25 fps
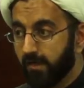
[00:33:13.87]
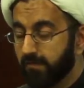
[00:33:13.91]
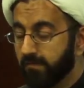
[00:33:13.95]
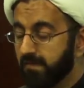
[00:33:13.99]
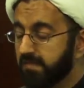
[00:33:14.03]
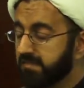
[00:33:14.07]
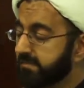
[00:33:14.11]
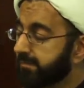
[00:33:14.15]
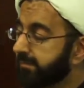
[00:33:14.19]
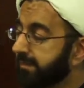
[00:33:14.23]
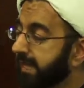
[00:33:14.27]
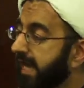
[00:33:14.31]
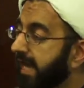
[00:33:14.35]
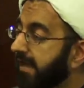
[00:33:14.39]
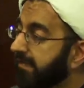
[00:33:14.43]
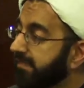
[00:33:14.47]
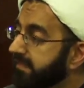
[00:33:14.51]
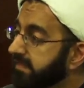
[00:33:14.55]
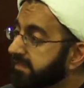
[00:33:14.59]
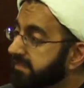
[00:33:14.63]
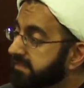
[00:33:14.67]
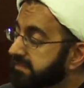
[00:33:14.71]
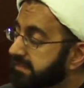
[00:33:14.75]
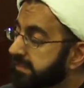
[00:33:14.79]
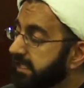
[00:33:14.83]
This path
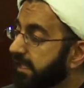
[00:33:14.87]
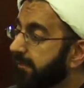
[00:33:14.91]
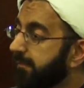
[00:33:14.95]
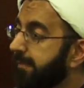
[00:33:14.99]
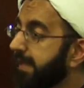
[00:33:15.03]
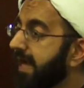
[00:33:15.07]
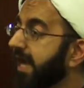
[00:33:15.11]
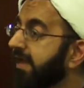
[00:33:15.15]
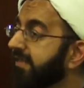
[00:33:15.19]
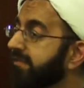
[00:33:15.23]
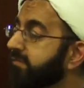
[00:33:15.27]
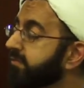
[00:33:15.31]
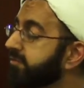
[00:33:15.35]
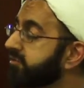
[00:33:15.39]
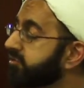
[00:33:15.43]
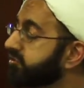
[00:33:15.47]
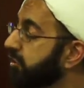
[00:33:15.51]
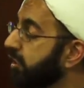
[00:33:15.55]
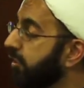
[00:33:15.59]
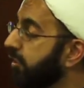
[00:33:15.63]
is a path which is